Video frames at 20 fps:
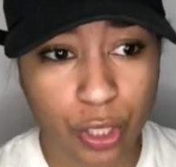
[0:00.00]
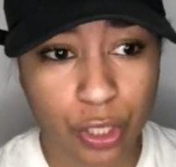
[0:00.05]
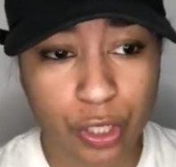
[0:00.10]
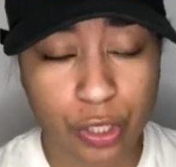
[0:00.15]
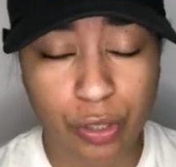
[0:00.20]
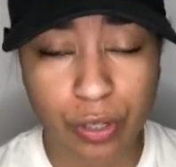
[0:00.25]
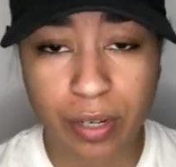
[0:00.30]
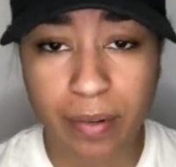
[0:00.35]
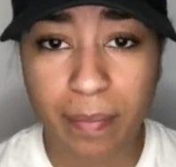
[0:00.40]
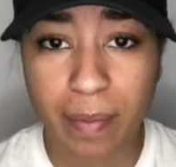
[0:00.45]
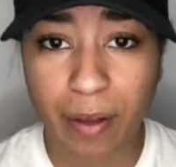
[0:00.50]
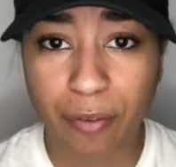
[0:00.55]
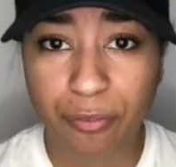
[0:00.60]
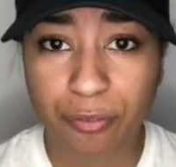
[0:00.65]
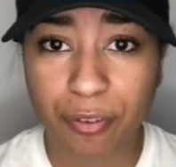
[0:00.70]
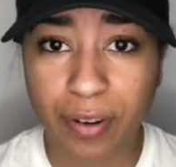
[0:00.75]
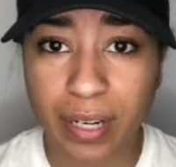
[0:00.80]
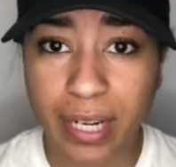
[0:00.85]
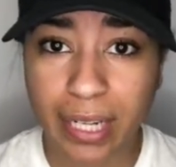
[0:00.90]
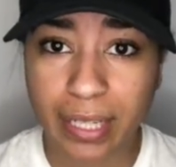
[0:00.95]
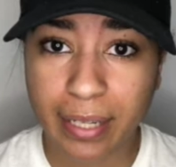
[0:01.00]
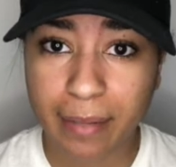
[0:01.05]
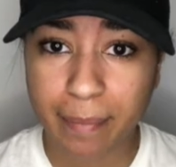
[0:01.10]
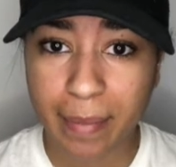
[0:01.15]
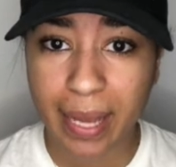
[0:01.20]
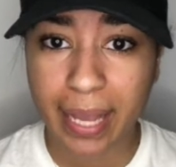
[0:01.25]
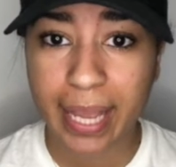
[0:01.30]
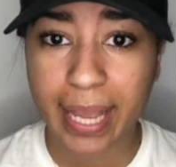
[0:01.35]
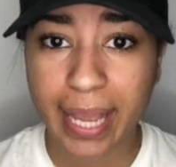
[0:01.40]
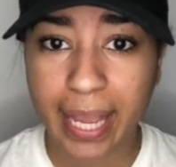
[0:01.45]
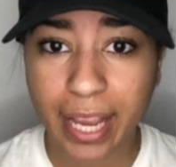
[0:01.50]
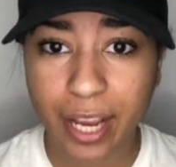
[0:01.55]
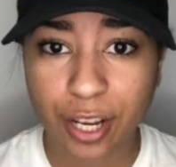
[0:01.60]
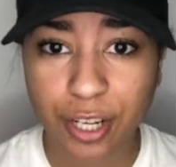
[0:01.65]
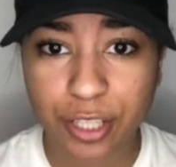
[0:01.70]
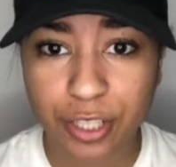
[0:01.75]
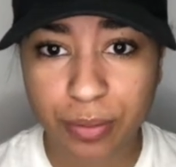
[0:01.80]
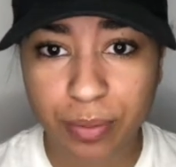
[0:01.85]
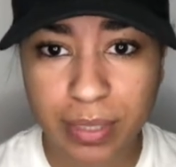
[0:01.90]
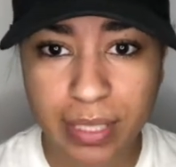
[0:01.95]
So then my friend that did my
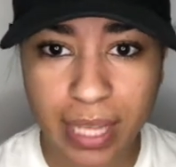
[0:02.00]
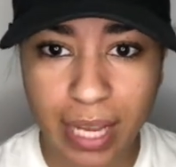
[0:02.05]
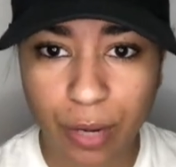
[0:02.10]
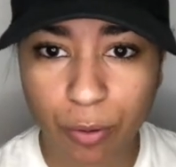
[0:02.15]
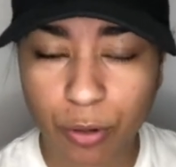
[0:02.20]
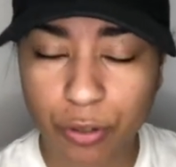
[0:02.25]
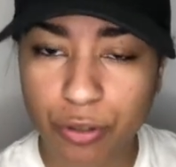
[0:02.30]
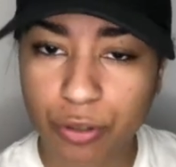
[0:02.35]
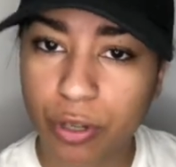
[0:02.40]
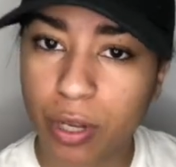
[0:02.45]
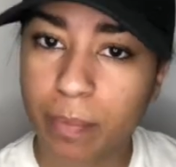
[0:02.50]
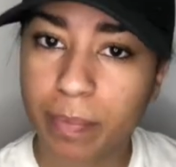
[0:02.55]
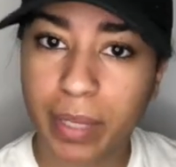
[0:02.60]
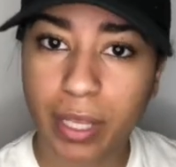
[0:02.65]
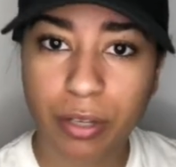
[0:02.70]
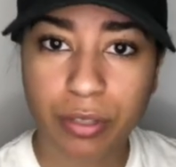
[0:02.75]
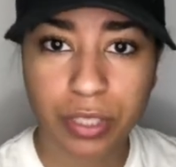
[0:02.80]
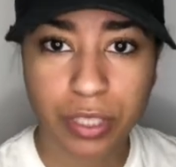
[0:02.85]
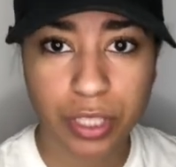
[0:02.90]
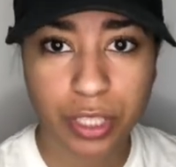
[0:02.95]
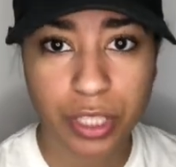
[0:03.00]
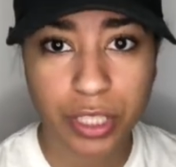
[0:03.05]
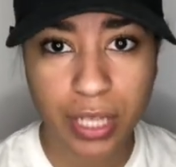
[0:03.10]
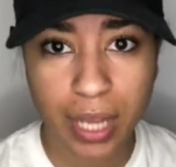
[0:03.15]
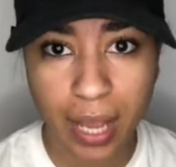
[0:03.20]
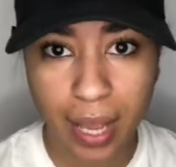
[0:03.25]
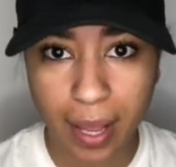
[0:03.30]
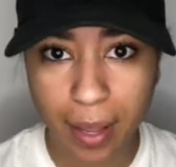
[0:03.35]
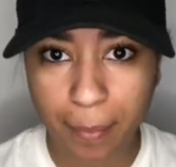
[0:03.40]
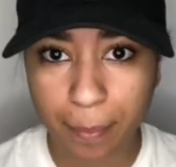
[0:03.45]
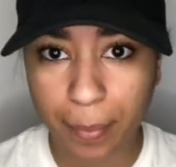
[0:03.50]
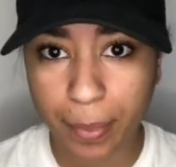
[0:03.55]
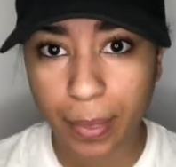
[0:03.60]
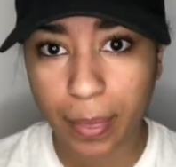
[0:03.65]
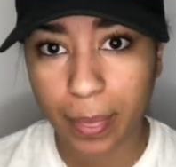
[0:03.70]
hair, she was like, "Won't you come down to the shop?"